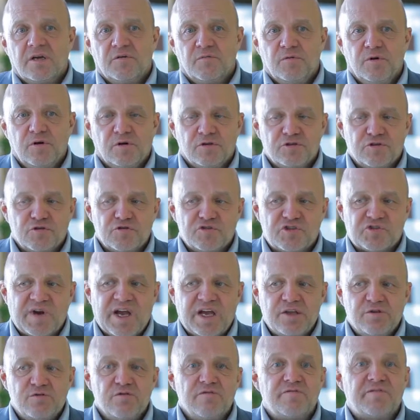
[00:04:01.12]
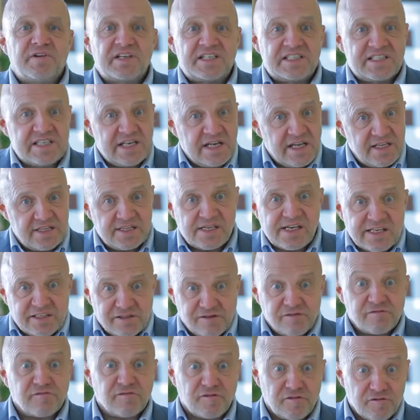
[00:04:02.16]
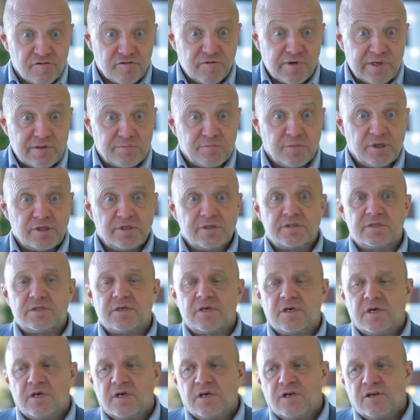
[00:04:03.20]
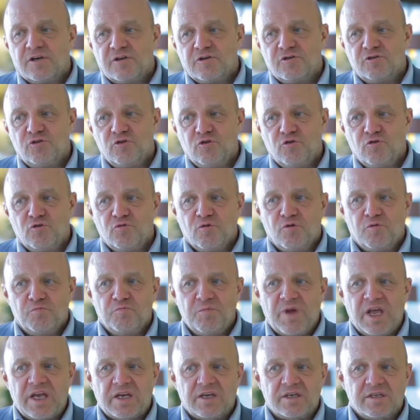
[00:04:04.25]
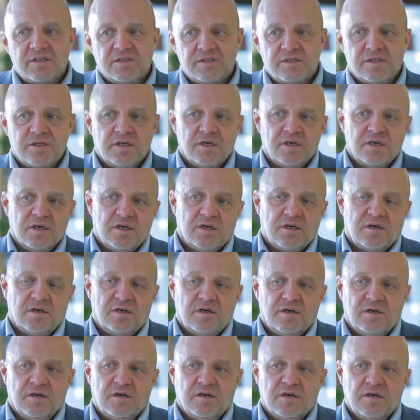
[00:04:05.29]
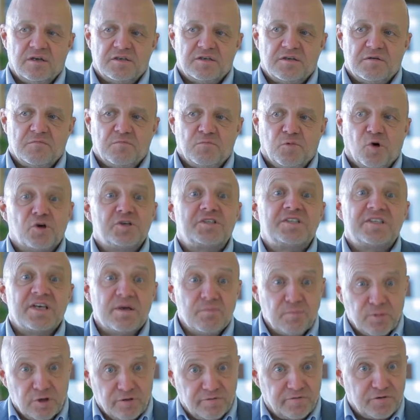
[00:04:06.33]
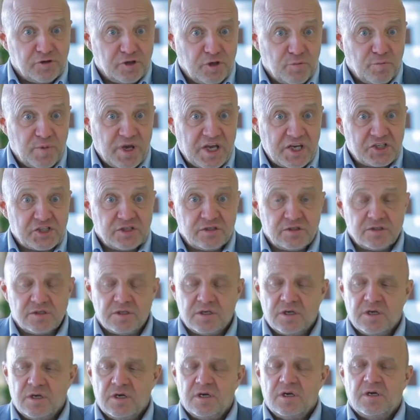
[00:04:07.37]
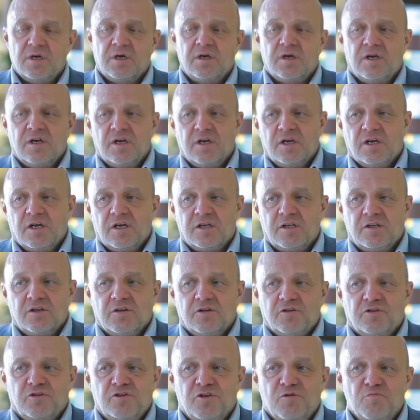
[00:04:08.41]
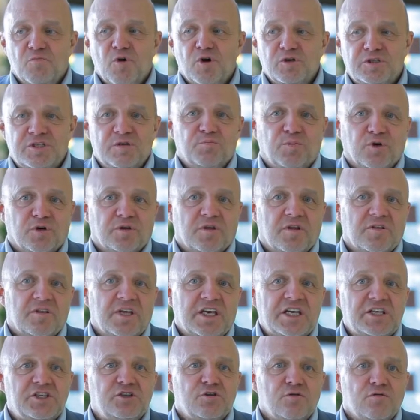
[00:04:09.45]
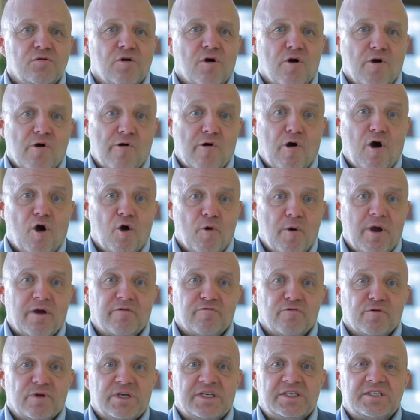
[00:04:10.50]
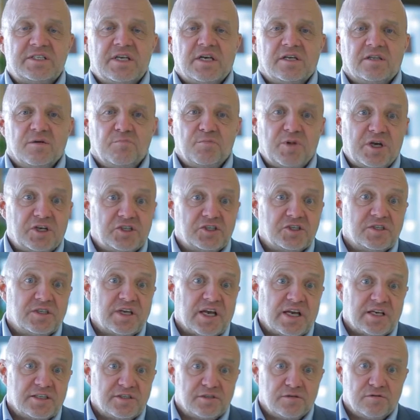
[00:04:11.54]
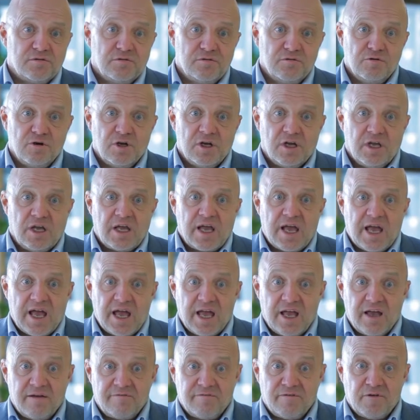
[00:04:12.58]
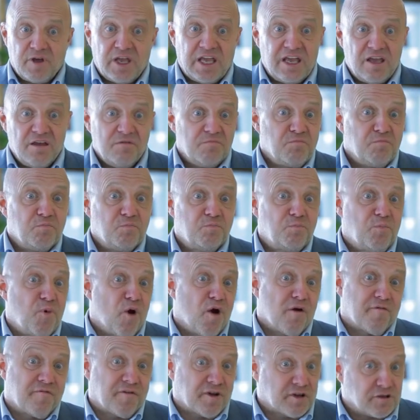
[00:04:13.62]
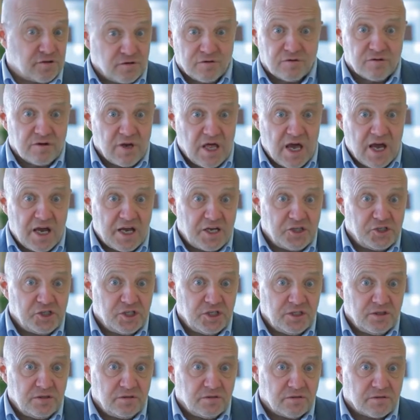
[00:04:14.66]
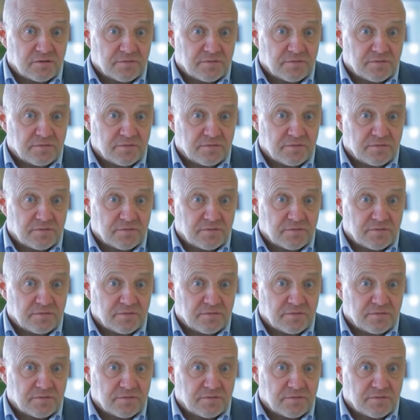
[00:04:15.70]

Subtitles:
We also try to facilitate the treatment to make it more simple for the patient. The most important issue, however, is that the patient has to have a perfect oral hygiene,